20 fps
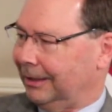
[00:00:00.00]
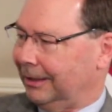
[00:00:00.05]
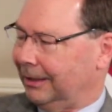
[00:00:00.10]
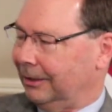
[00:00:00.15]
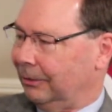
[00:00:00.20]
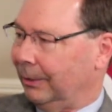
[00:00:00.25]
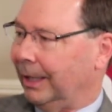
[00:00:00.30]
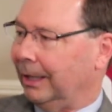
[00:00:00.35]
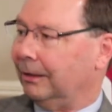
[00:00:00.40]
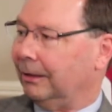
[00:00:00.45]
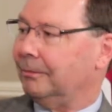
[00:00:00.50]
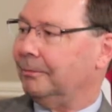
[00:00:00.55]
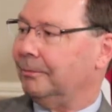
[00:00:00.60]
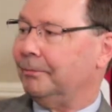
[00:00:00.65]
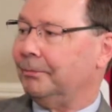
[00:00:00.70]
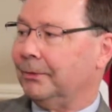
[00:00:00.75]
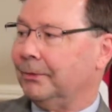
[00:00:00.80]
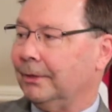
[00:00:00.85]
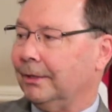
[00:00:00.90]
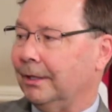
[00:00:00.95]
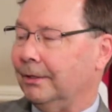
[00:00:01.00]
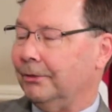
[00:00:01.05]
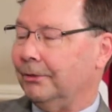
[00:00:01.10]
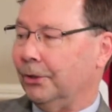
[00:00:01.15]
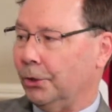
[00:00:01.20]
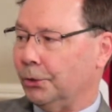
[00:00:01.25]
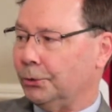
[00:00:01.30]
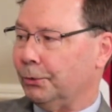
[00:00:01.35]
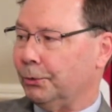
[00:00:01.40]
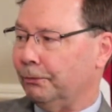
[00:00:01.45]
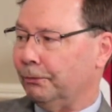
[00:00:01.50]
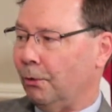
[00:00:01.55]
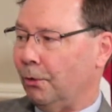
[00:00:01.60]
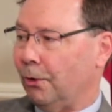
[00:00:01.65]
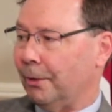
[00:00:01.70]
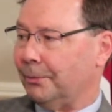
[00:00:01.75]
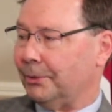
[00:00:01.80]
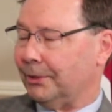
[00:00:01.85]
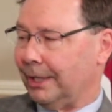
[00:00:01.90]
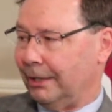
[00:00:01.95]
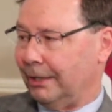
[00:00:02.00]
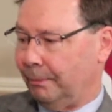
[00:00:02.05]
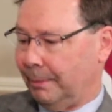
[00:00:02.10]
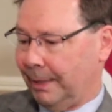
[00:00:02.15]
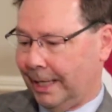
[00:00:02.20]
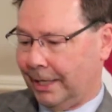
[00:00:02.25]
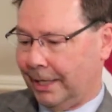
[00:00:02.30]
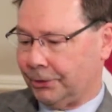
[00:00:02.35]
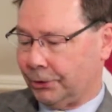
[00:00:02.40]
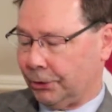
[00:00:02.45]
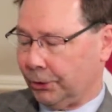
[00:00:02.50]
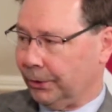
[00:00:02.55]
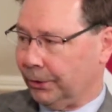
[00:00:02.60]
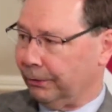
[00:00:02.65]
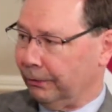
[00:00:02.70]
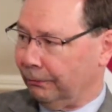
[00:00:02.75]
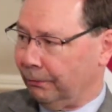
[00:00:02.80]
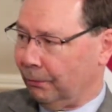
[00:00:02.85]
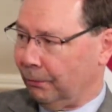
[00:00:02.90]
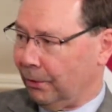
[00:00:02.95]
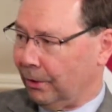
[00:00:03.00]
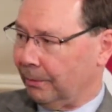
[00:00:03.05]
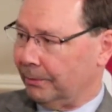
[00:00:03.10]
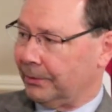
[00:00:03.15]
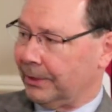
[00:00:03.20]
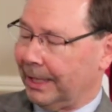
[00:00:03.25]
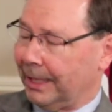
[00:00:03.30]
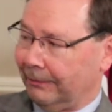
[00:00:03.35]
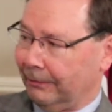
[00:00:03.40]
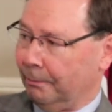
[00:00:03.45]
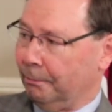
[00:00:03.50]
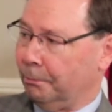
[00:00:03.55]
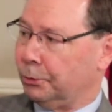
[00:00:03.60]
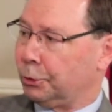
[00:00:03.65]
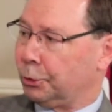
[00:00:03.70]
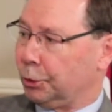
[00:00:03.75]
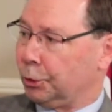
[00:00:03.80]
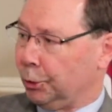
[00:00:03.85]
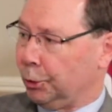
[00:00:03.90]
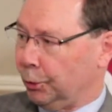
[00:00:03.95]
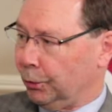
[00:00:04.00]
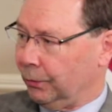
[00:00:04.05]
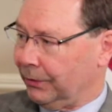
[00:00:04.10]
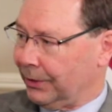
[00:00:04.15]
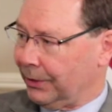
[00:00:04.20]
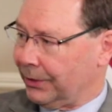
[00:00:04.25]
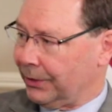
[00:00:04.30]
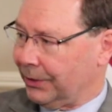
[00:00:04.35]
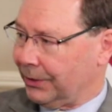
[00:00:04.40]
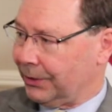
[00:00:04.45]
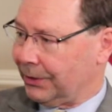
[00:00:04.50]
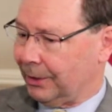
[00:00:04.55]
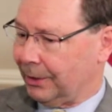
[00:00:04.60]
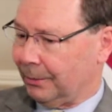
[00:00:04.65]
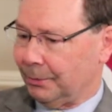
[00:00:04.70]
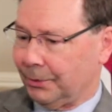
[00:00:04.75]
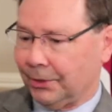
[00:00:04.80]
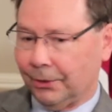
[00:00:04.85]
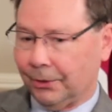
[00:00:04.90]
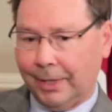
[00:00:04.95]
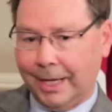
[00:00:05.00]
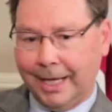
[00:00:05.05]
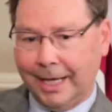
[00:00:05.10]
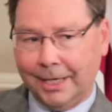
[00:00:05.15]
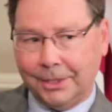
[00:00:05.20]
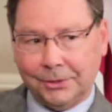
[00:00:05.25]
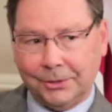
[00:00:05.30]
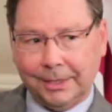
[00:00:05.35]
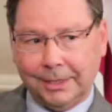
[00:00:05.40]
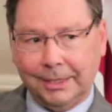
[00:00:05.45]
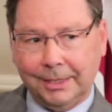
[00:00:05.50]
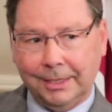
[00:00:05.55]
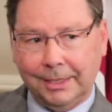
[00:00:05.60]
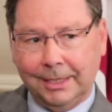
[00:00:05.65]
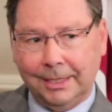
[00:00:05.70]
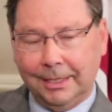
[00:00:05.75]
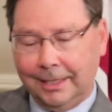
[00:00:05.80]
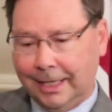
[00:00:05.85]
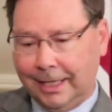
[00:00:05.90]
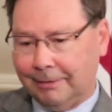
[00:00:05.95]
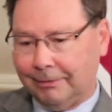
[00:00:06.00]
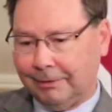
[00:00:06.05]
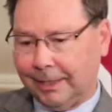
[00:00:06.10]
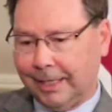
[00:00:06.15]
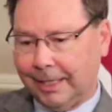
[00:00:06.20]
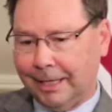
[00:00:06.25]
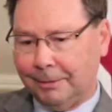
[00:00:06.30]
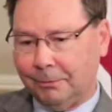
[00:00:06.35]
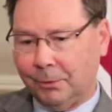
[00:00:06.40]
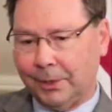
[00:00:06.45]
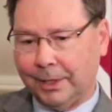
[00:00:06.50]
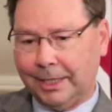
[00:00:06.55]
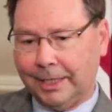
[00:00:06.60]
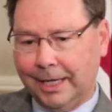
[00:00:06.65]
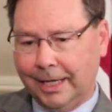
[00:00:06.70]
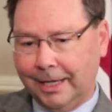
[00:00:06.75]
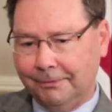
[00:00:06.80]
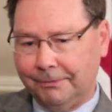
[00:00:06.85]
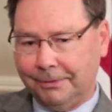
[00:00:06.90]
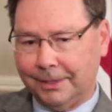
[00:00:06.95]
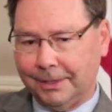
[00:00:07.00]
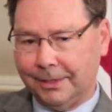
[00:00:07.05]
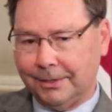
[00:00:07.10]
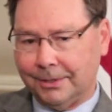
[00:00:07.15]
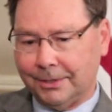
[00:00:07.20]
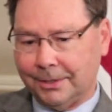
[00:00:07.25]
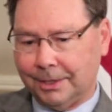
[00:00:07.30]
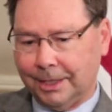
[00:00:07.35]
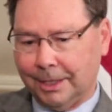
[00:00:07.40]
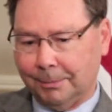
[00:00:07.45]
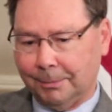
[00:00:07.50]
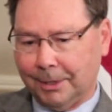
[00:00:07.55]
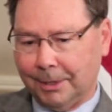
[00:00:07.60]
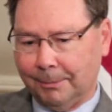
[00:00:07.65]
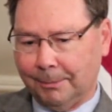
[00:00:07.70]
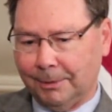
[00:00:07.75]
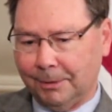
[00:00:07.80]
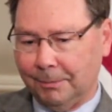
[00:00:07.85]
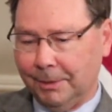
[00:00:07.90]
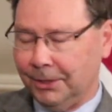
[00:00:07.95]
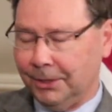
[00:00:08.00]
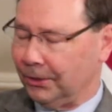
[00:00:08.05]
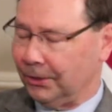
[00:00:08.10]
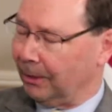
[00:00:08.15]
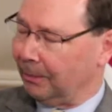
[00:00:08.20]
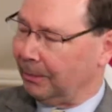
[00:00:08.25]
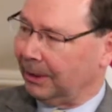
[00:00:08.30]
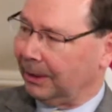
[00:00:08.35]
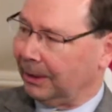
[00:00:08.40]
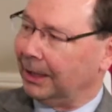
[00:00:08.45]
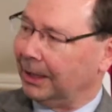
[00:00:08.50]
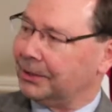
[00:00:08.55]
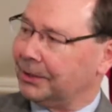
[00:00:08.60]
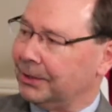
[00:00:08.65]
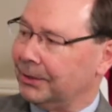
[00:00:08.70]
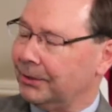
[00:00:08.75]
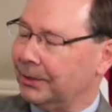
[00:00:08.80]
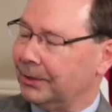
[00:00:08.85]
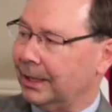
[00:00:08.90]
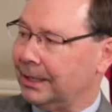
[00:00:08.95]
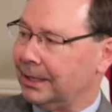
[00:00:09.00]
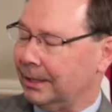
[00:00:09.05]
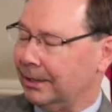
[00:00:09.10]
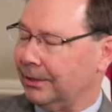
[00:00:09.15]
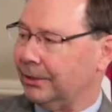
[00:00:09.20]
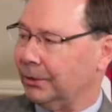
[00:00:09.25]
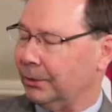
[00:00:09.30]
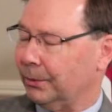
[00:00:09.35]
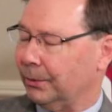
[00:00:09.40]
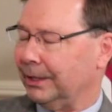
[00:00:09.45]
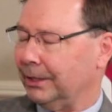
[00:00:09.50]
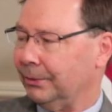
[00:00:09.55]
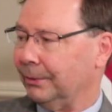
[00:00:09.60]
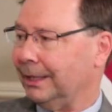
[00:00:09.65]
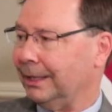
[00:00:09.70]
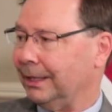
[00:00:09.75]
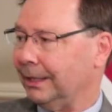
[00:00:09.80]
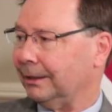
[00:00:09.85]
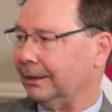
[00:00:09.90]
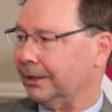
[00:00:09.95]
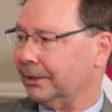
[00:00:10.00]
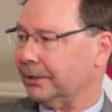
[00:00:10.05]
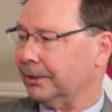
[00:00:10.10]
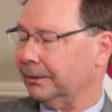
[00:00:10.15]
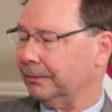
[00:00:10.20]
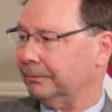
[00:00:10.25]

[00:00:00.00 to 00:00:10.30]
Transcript: Well, those reforms that they've passed are good reforms. They have improved the system. So I actually have a lot more confidence in the upcoming midterm elections than I did in the 2020 election.